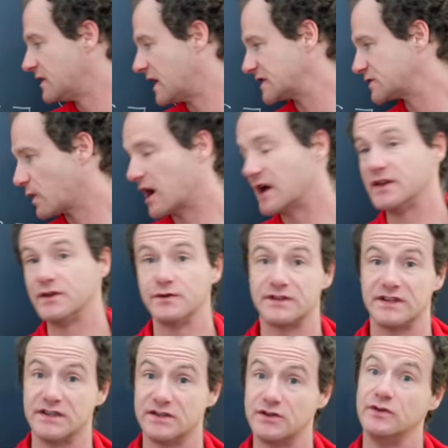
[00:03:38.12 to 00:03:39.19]
That's why I use
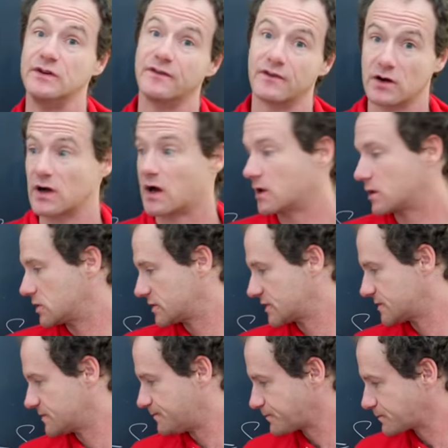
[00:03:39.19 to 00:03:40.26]
these two different
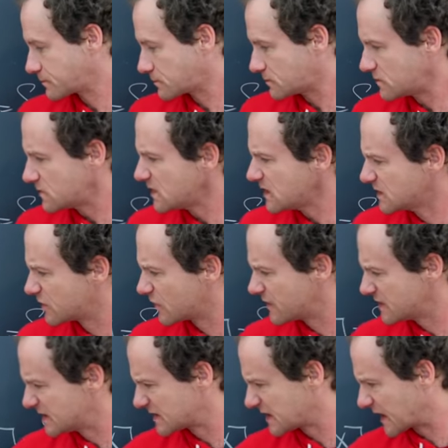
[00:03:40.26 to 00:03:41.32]
colors. So
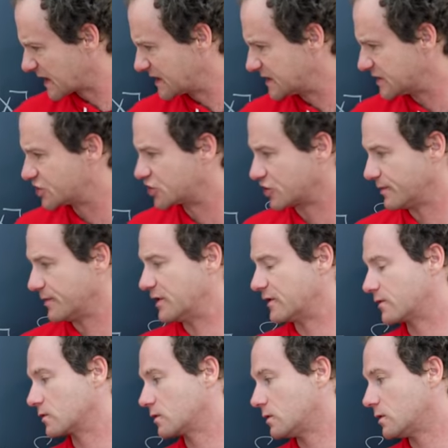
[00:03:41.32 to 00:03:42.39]
this is like a
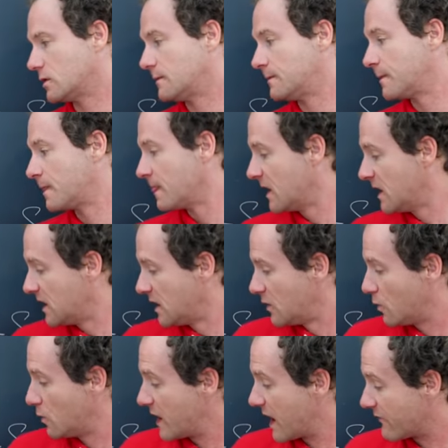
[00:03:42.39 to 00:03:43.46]
distributive rule.
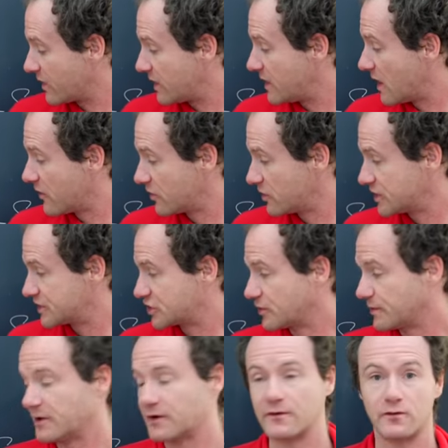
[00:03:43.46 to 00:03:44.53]
We have another
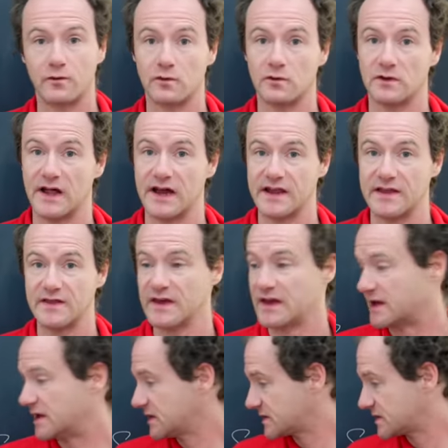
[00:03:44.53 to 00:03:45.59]
distributive rule like
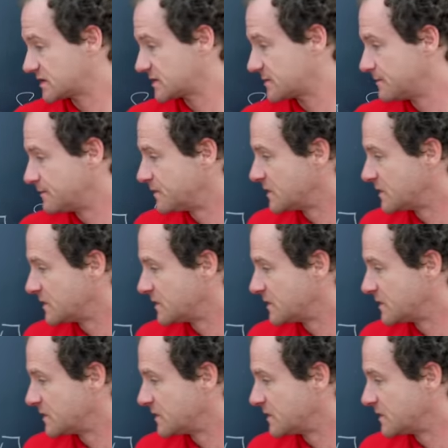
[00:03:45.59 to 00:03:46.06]
this.